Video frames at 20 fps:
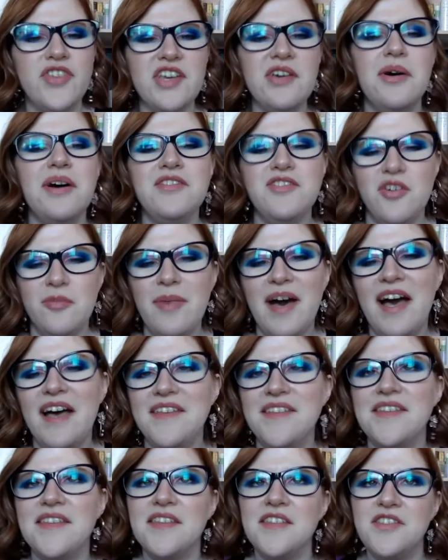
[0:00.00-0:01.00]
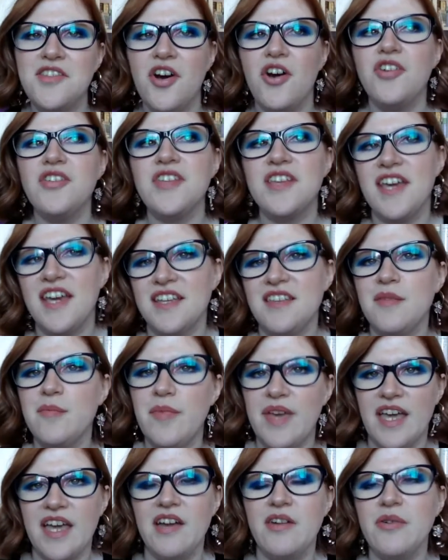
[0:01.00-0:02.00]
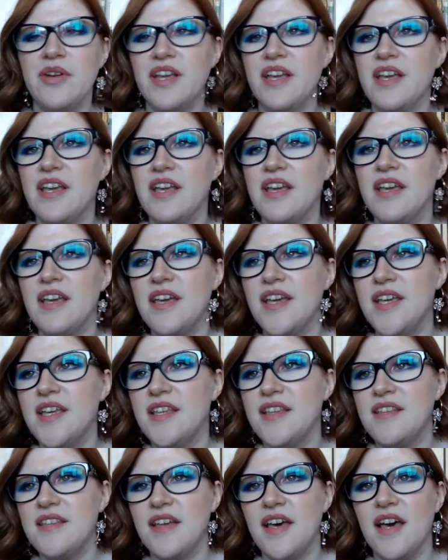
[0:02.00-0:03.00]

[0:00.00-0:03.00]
and Tomas don't get married.